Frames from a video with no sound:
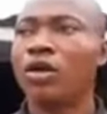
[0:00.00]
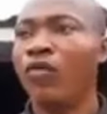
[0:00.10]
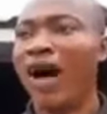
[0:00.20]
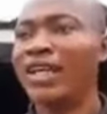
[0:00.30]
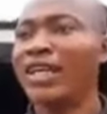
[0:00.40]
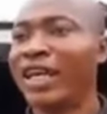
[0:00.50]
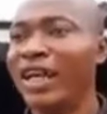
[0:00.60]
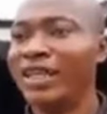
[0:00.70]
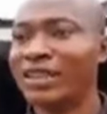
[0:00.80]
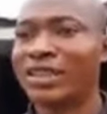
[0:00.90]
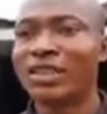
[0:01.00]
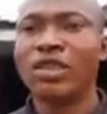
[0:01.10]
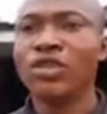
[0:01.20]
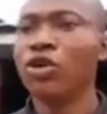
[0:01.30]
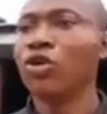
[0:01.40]
Why the killings?
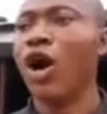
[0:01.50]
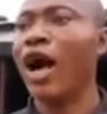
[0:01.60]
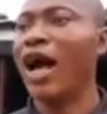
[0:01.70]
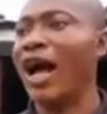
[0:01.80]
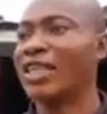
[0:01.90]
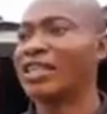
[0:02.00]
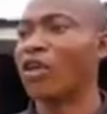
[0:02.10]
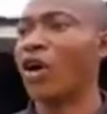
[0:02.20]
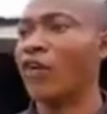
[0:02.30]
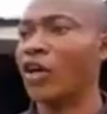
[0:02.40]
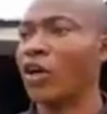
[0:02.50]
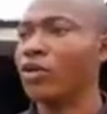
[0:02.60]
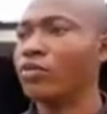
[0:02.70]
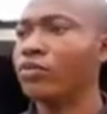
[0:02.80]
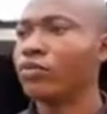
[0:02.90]
You go and ask the governor.
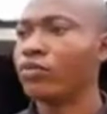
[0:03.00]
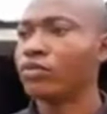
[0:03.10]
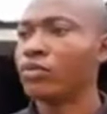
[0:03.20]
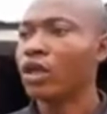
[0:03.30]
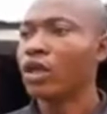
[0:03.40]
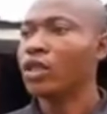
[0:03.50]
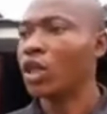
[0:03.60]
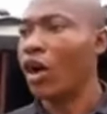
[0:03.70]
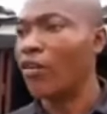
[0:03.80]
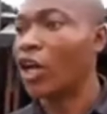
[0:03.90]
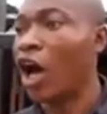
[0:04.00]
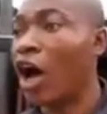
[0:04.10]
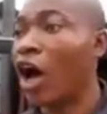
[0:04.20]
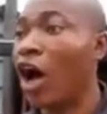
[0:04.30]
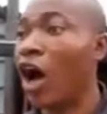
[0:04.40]
The governor
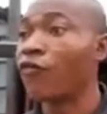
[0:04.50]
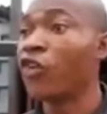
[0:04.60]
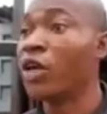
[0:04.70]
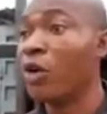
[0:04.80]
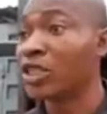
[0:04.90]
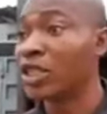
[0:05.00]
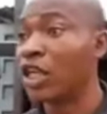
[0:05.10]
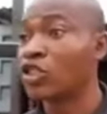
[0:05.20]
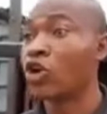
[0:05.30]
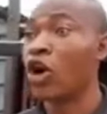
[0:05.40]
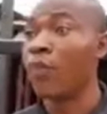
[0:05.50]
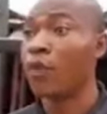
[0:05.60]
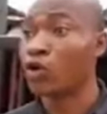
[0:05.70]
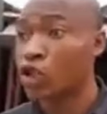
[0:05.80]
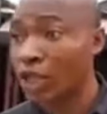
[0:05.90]
of Imo State, Hope
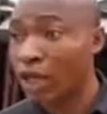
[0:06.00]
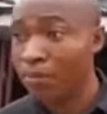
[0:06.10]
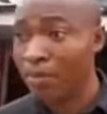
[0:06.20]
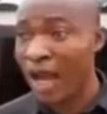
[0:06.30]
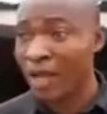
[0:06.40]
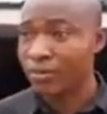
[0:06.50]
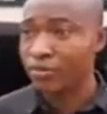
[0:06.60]
Uzodinma,